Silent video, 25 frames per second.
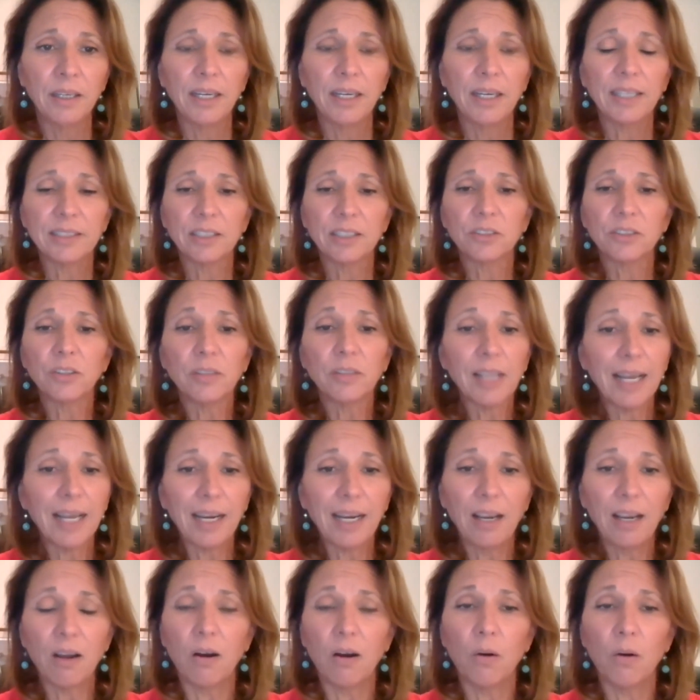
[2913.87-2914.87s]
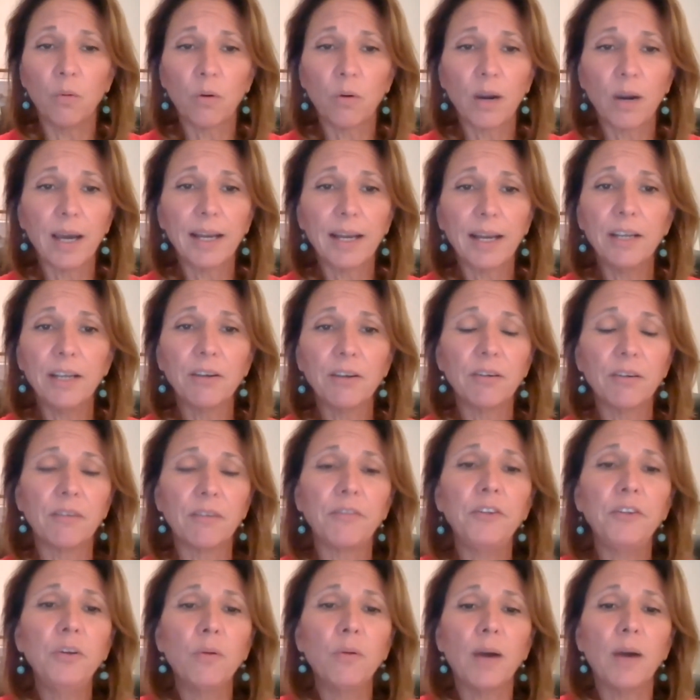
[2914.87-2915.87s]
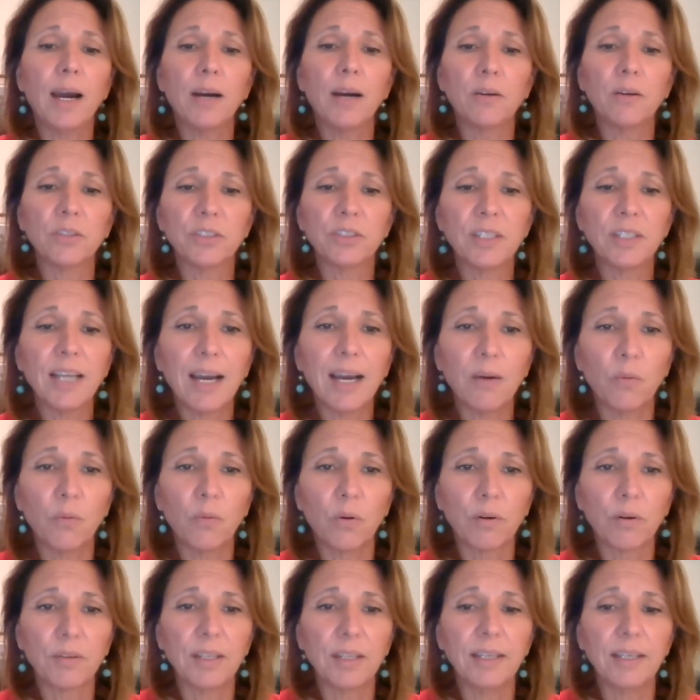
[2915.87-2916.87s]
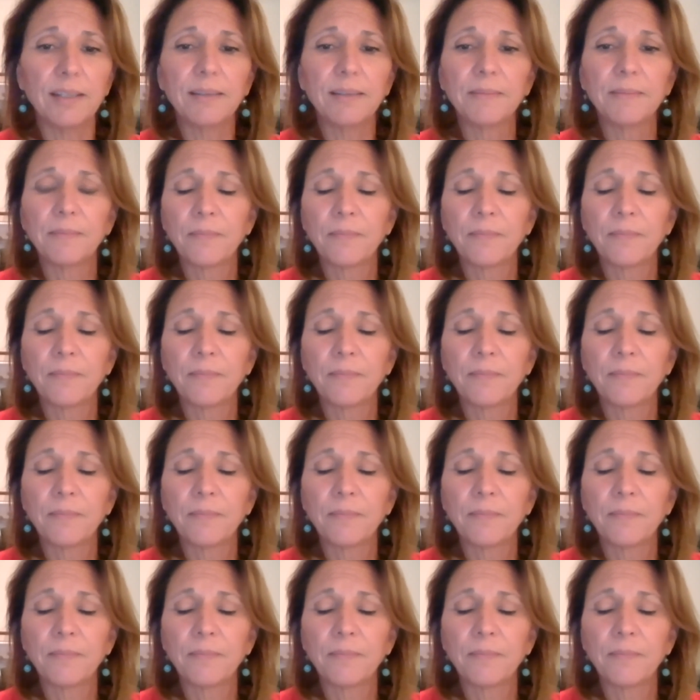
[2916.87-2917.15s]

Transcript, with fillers: I said, so let it go. We're out of here in a few hours, not worth it.